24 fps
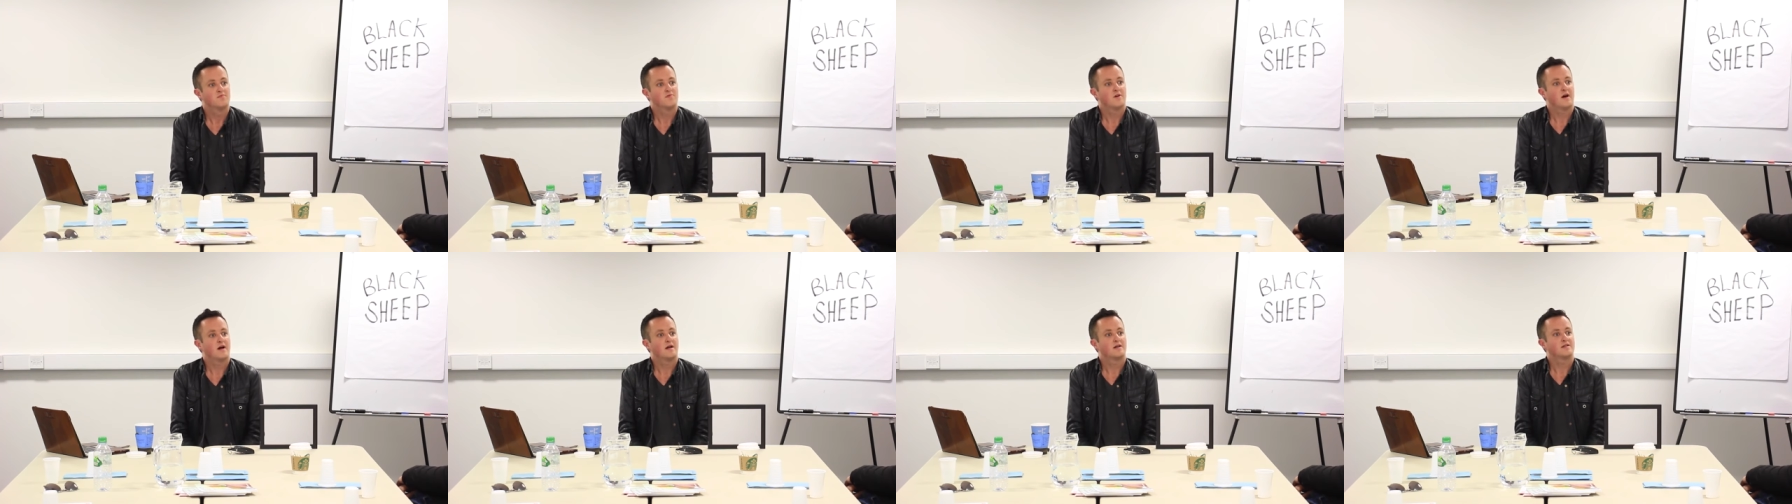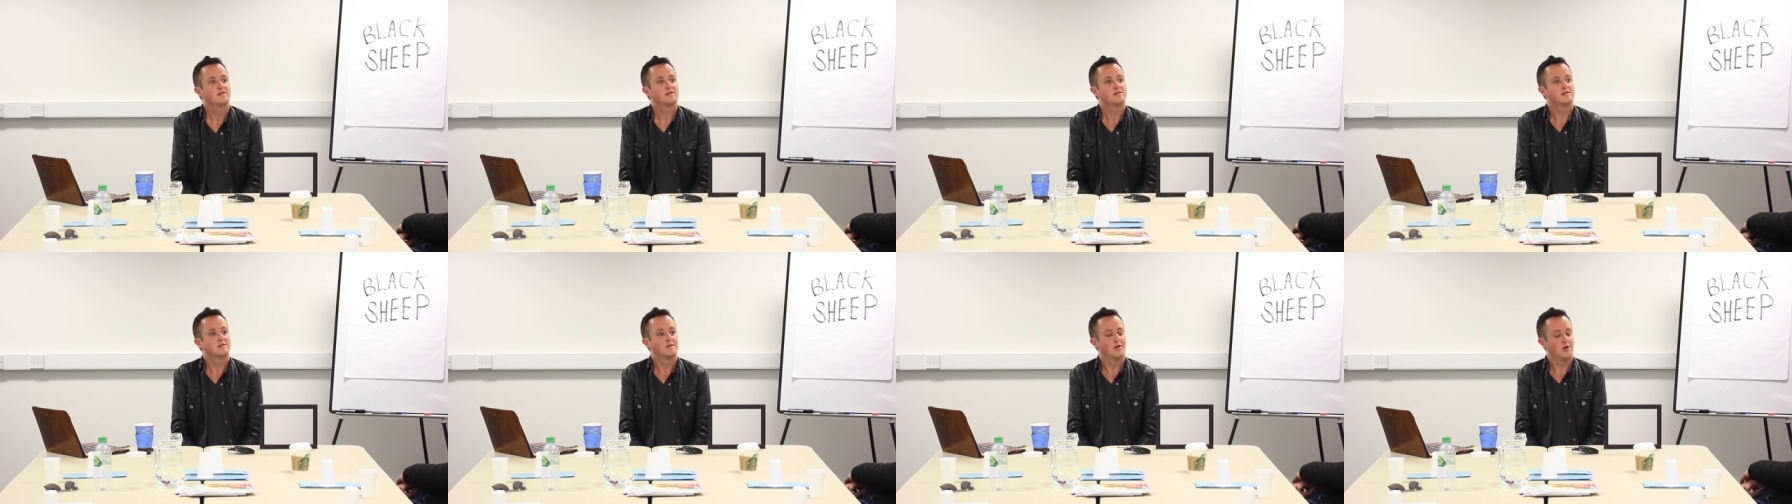
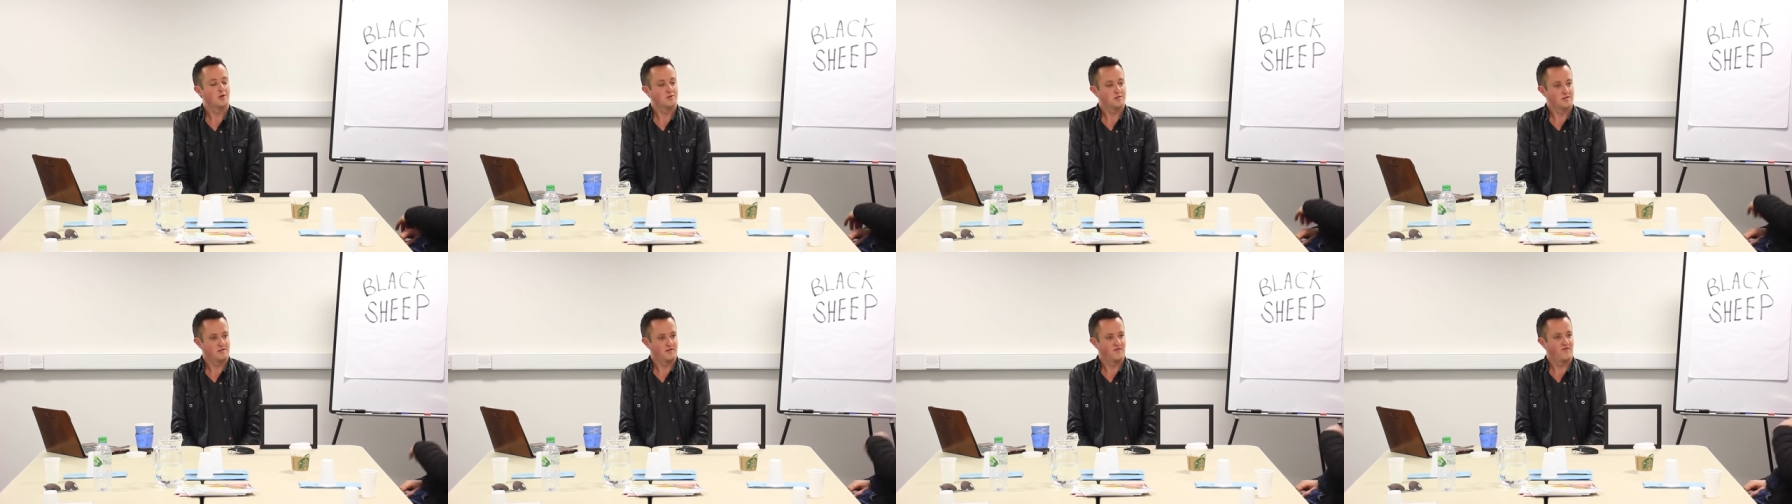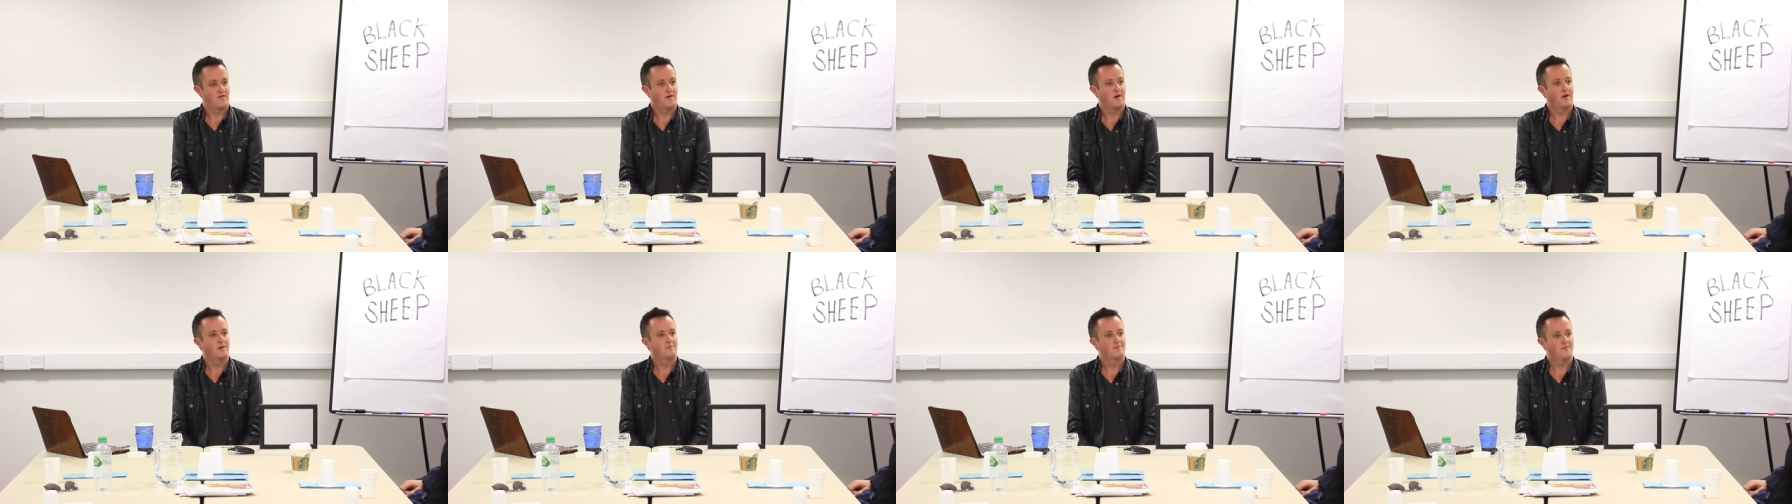Brand lost the
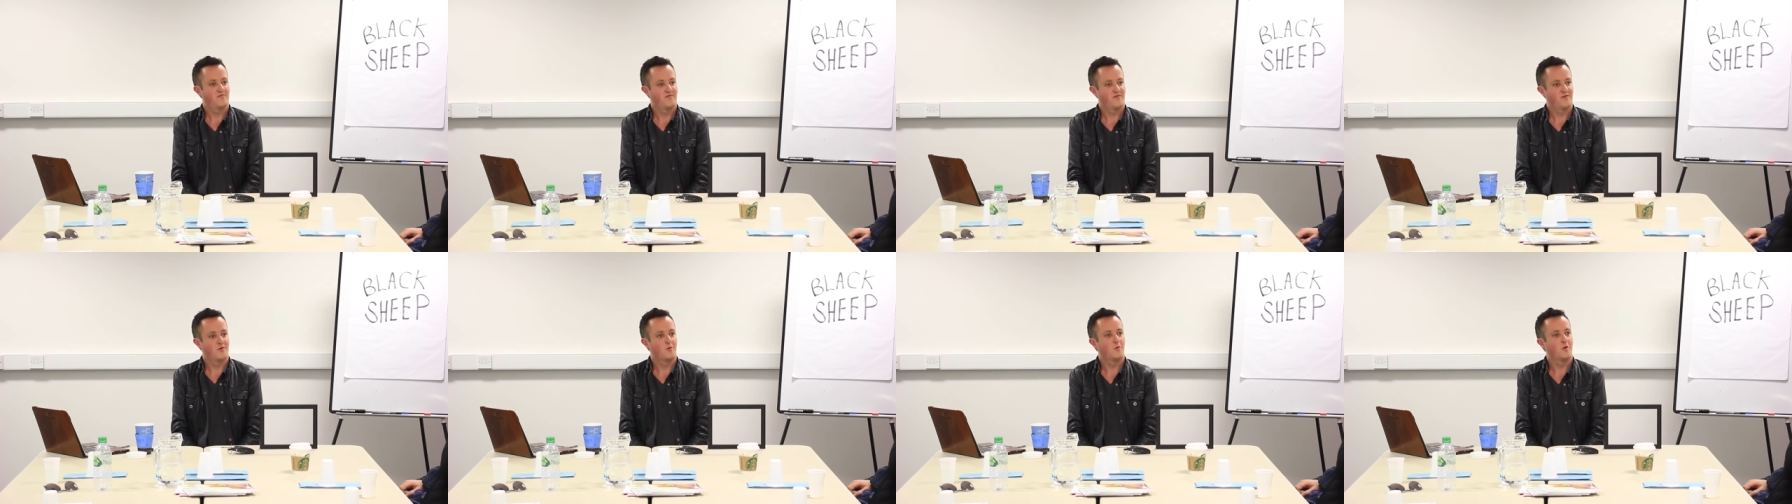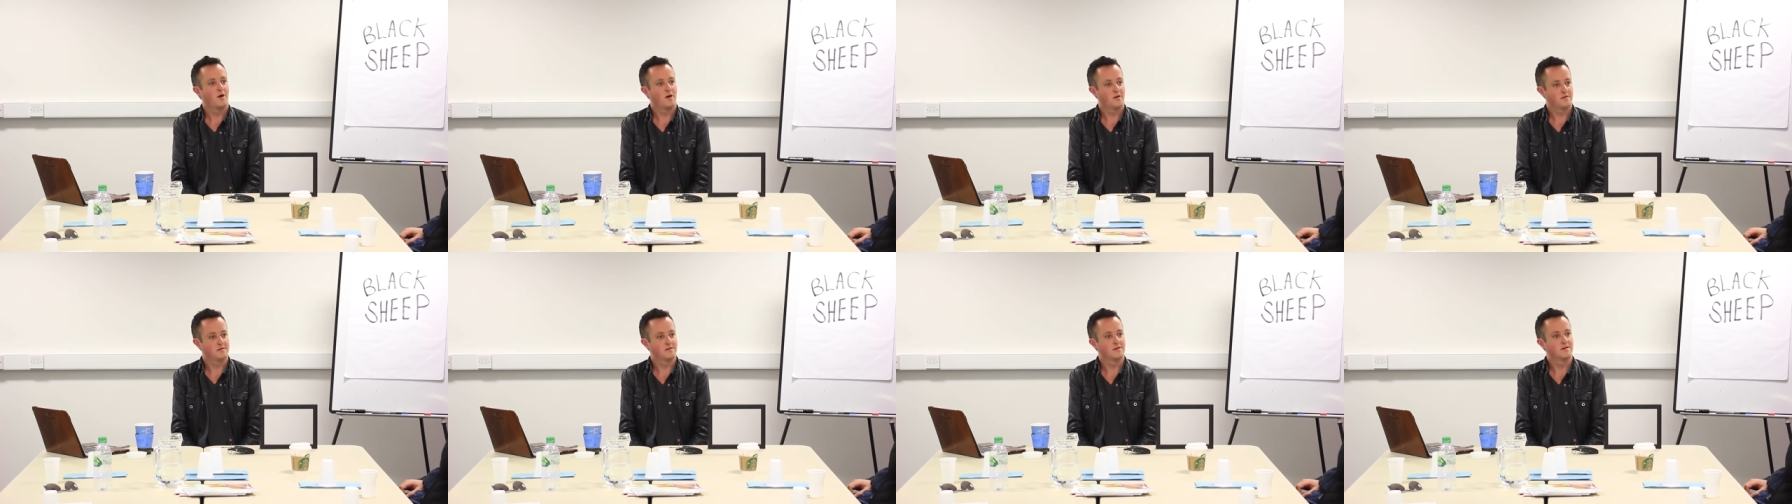frame for a
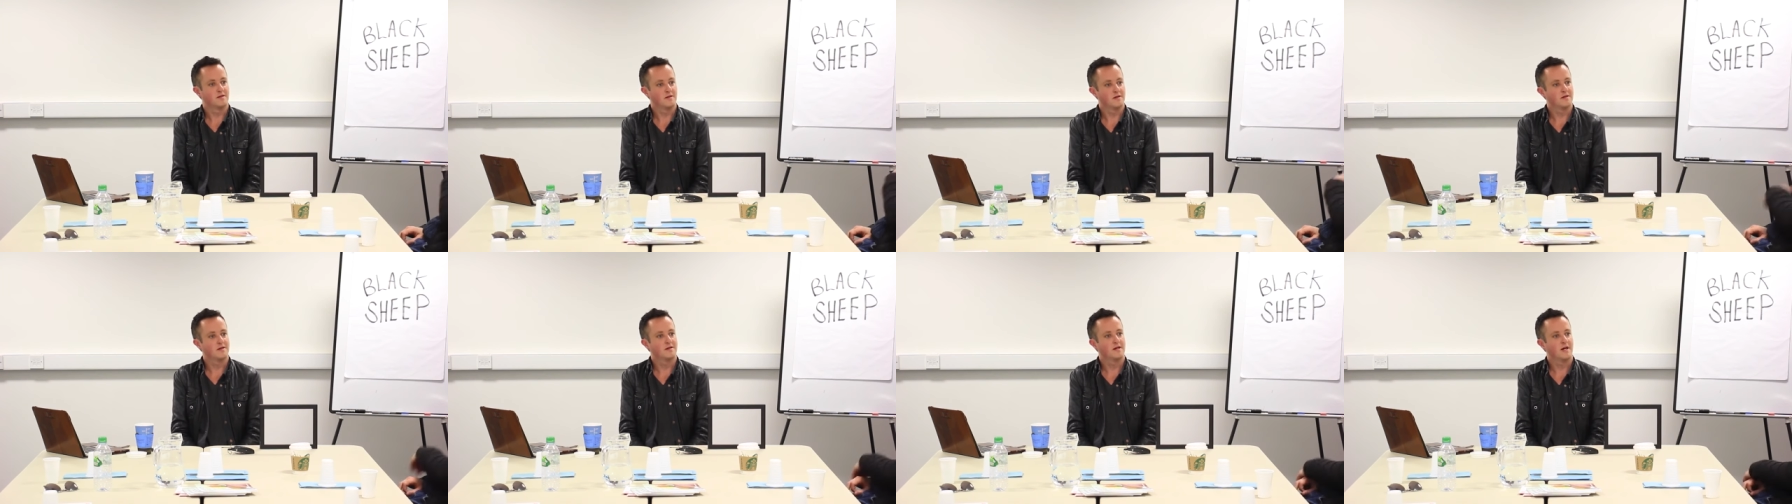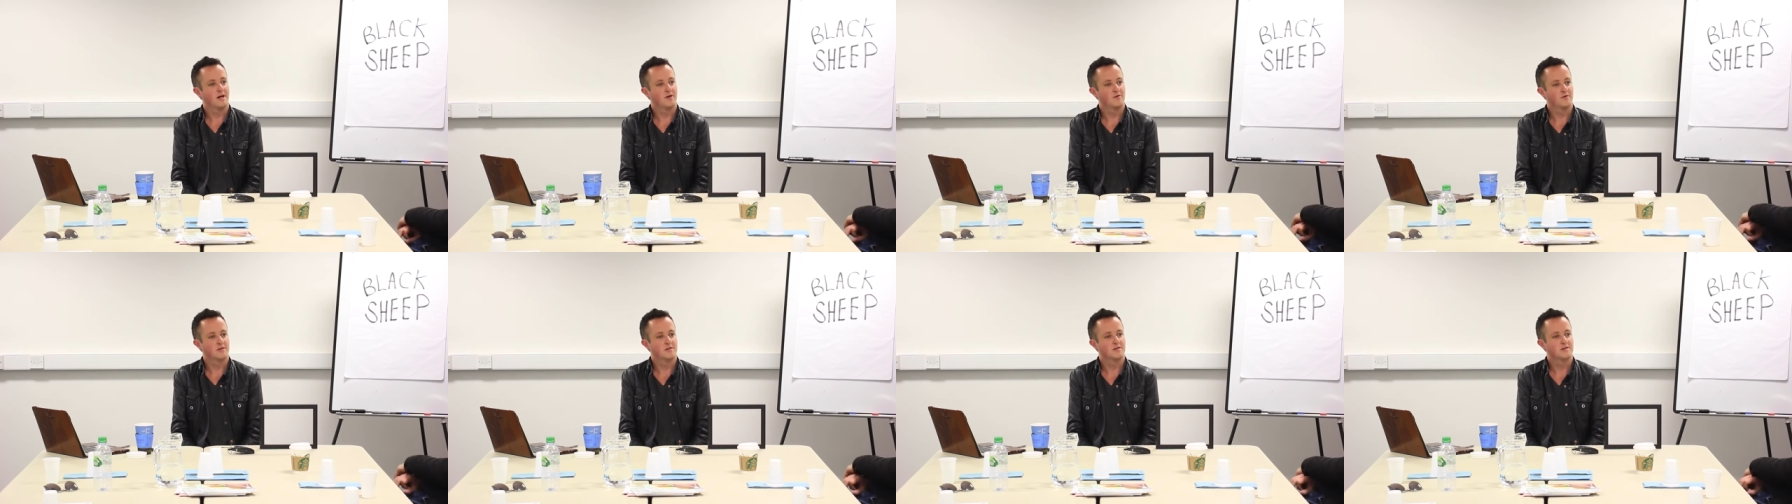while, didn't he? And
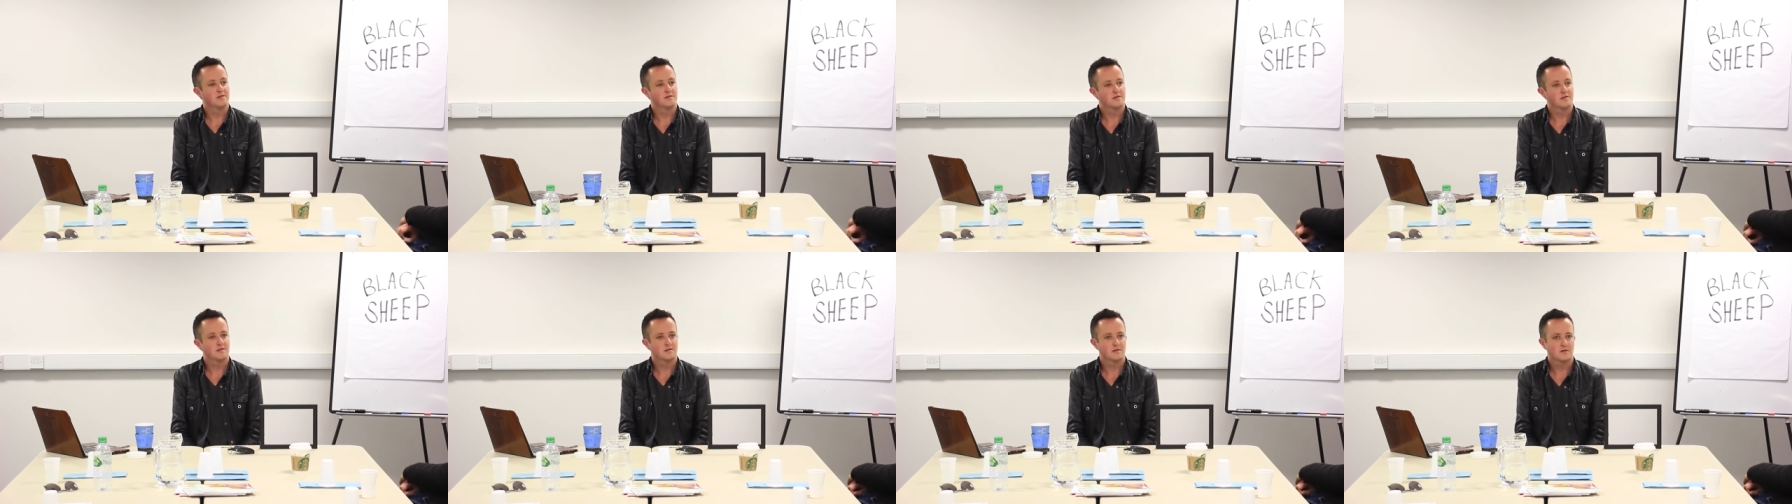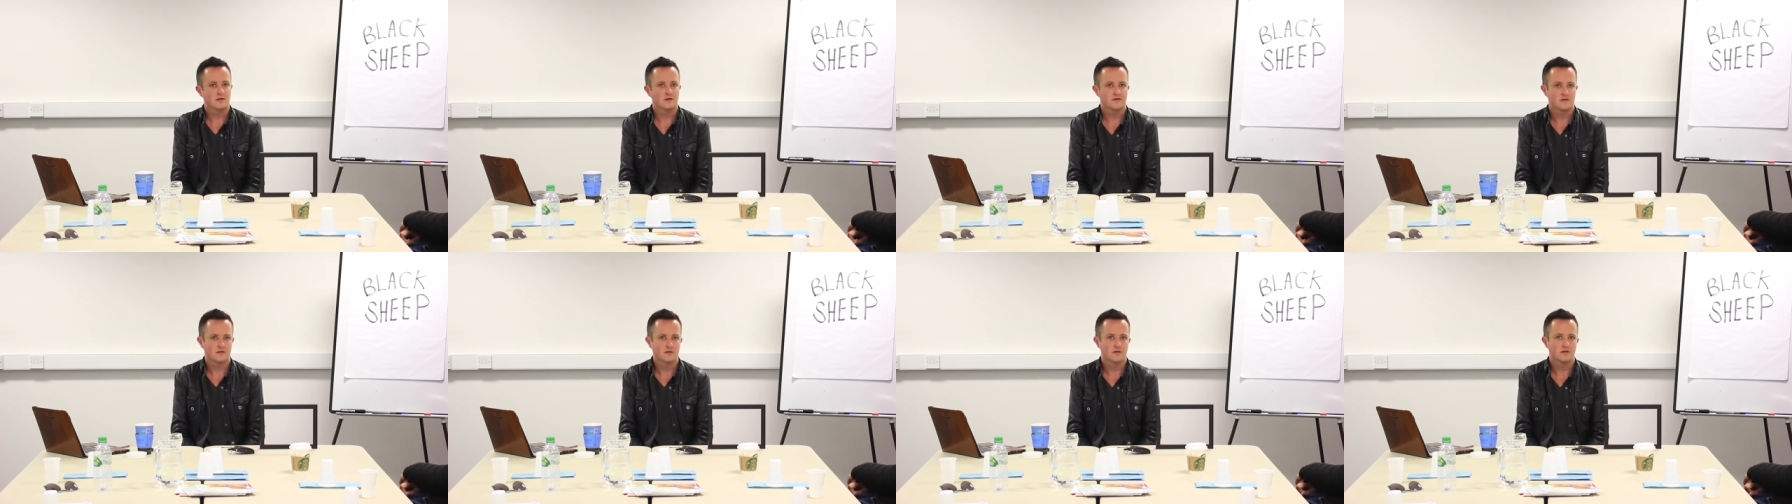now he's, I